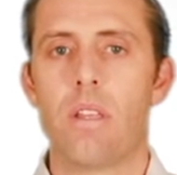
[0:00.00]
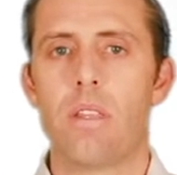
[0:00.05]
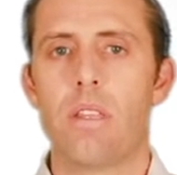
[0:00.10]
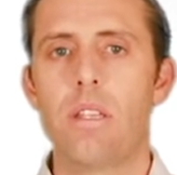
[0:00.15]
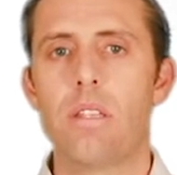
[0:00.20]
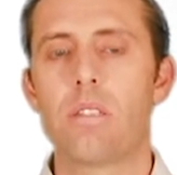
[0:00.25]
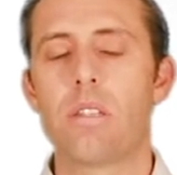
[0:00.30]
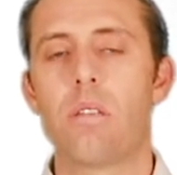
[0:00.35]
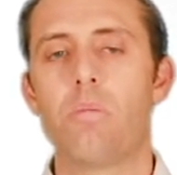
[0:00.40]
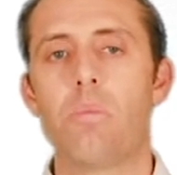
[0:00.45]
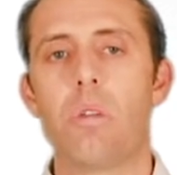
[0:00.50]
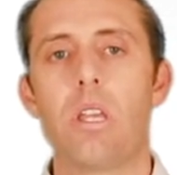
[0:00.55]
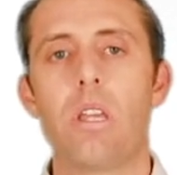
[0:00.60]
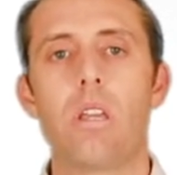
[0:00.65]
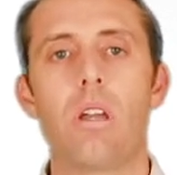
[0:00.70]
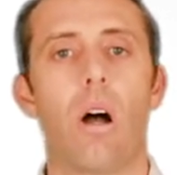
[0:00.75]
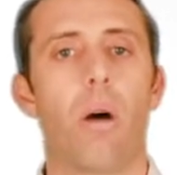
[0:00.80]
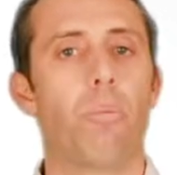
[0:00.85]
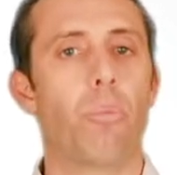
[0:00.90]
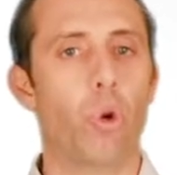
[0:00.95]
These can
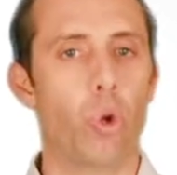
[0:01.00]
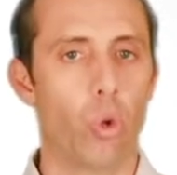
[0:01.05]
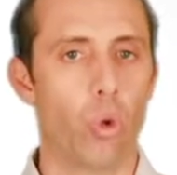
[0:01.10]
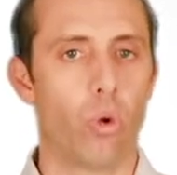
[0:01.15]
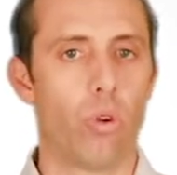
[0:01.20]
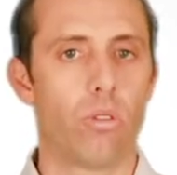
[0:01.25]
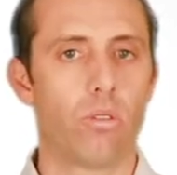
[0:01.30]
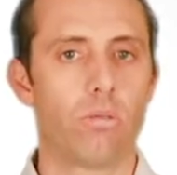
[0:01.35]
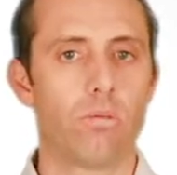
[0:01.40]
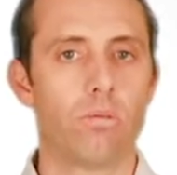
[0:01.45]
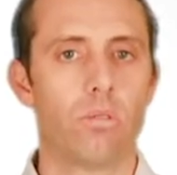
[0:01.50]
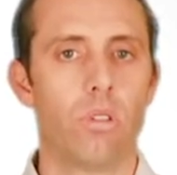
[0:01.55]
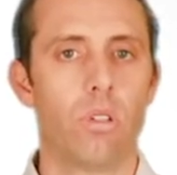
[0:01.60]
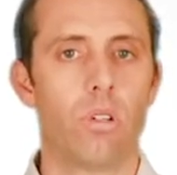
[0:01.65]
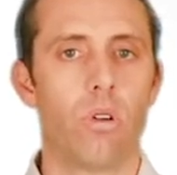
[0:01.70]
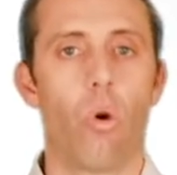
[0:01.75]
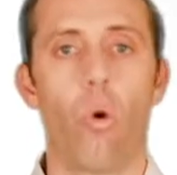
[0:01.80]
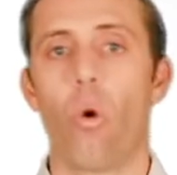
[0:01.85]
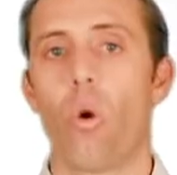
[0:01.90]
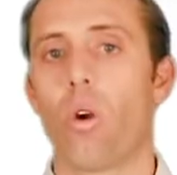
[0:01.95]
be a pool
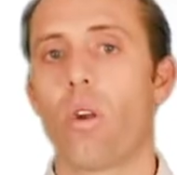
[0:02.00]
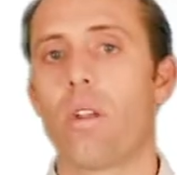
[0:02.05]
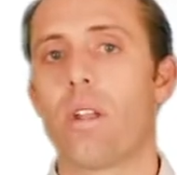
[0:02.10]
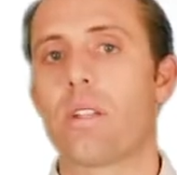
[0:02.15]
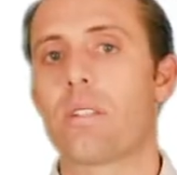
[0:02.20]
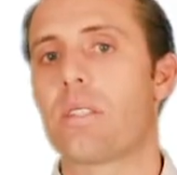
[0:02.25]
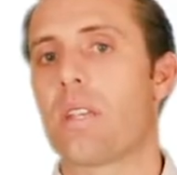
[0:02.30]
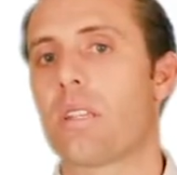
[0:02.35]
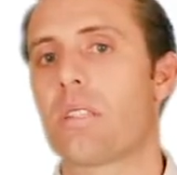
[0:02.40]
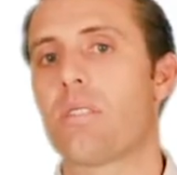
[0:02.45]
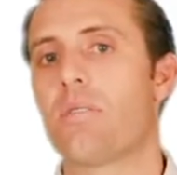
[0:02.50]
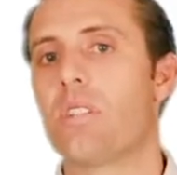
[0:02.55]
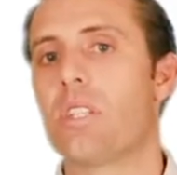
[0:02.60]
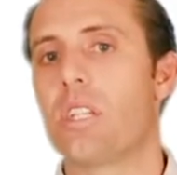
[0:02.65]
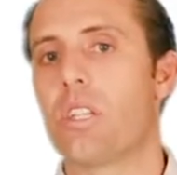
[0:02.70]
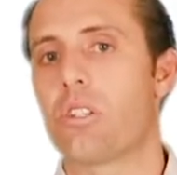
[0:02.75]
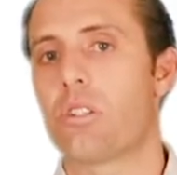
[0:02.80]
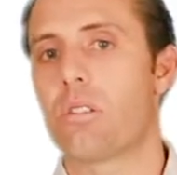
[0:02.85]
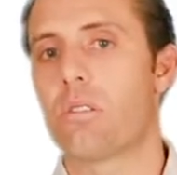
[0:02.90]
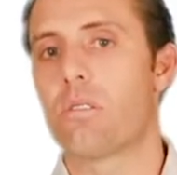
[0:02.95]
or excessive
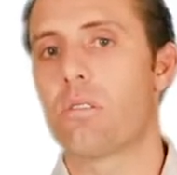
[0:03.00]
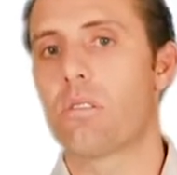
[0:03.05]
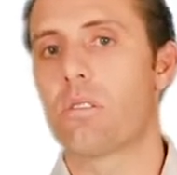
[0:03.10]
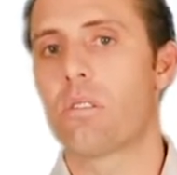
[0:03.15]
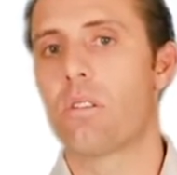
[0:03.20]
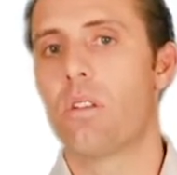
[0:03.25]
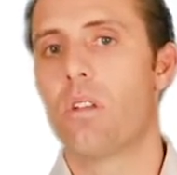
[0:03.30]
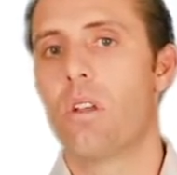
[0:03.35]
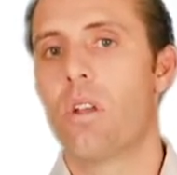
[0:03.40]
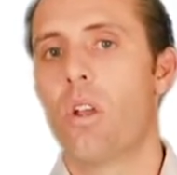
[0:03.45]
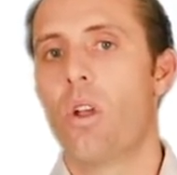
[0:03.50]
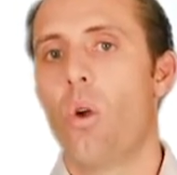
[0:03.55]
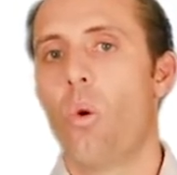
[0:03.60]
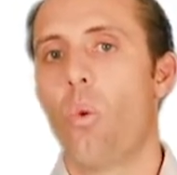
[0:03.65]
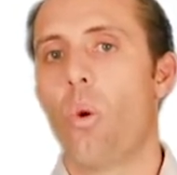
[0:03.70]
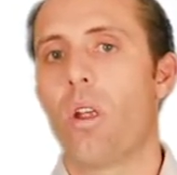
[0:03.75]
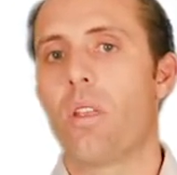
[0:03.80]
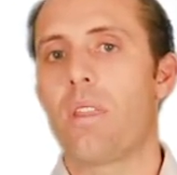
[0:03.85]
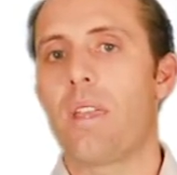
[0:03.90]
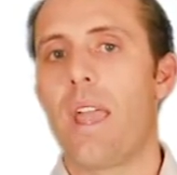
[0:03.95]
additions
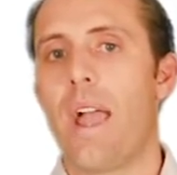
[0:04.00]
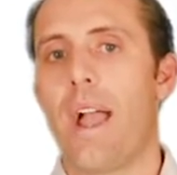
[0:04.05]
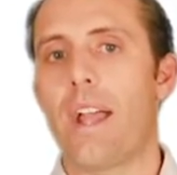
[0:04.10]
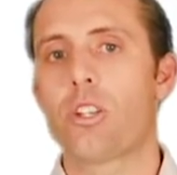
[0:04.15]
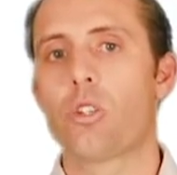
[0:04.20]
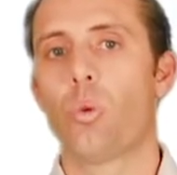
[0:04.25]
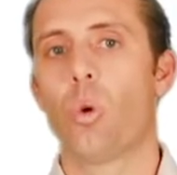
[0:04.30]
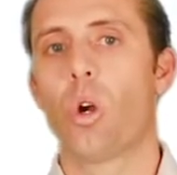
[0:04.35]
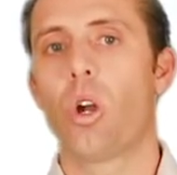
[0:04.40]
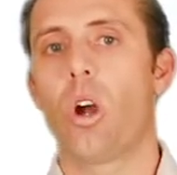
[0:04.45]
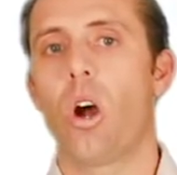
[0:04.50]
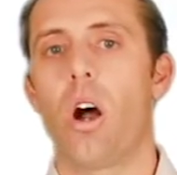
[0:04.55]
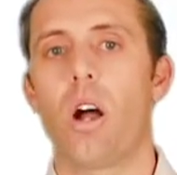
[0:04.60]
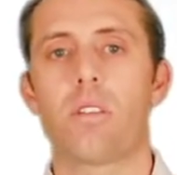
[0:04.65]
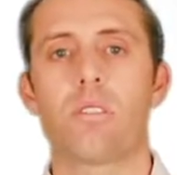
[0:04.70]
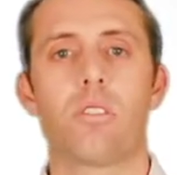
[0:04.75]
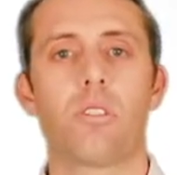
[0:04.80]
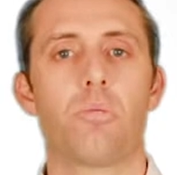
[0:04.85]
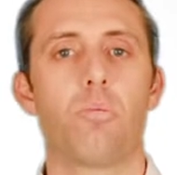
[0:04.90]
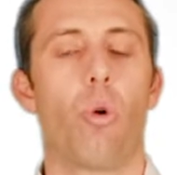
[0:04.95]
where the actual
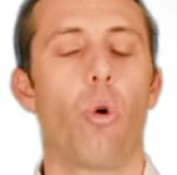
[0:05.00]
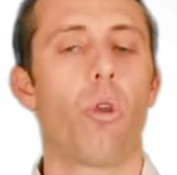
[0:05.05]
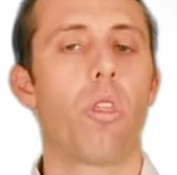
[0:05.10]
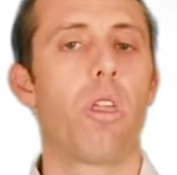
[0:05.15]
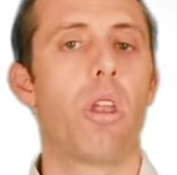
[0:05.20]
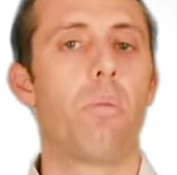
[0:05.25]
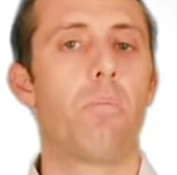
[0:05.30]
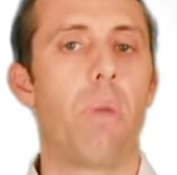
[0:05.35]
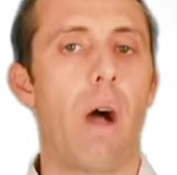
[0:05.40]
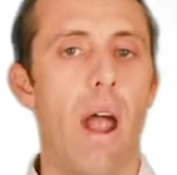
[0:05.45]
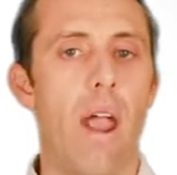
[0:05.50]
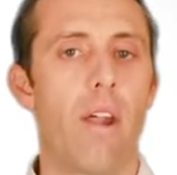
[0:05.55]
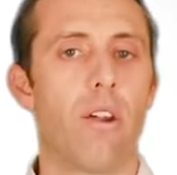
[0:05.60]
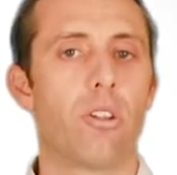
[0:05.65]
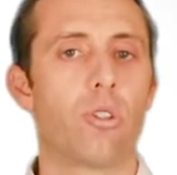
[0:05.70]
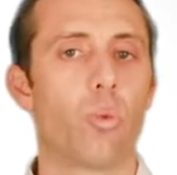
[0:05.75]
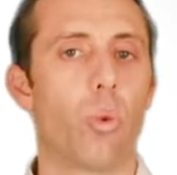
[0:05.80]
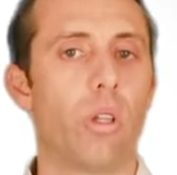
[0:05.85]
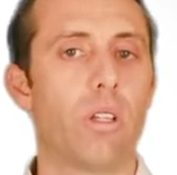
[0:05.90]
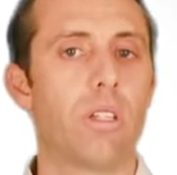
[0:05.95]
cost is more than a
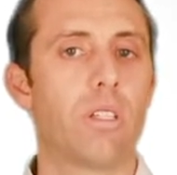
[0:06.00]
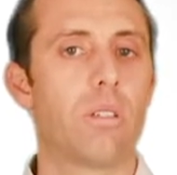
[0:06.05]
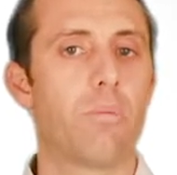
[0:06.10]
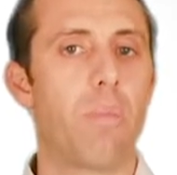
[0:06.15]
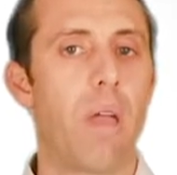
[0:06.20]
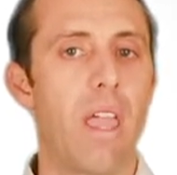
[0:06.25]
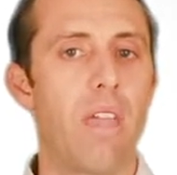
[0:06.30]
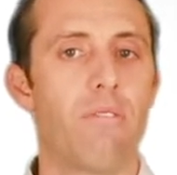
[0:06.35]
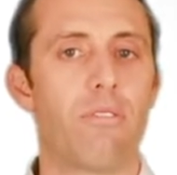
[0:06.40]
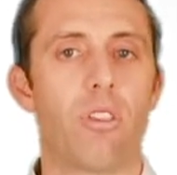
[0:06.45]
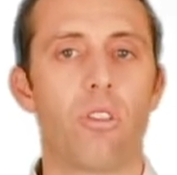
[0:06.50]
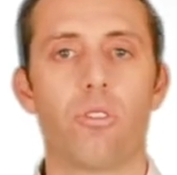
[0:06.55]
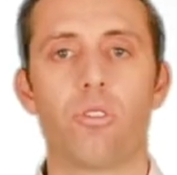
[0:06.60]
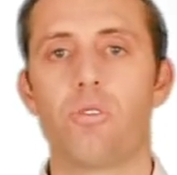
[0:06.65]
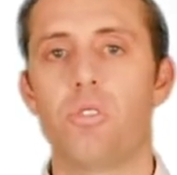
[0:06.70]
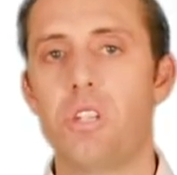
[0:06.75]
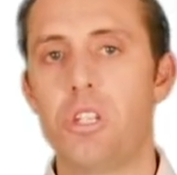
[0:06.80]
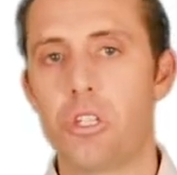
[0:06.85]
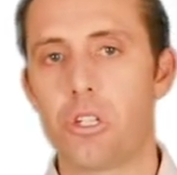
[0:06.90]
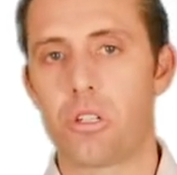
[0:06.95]
buyer is willing to pay for
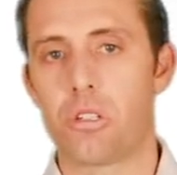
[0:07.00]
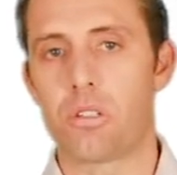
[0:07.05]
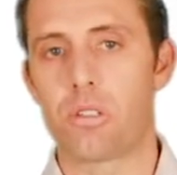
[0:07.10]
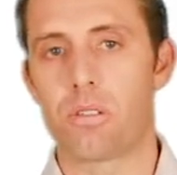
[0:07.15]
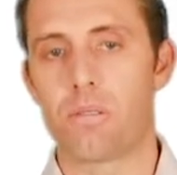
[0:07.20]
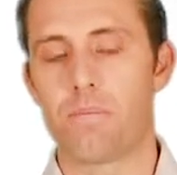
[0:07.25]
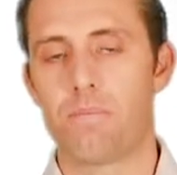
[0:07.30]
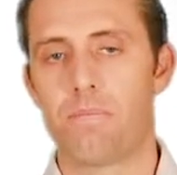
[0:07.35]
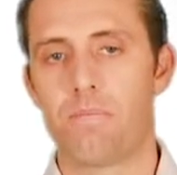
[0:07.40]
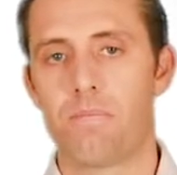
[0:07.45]
those features.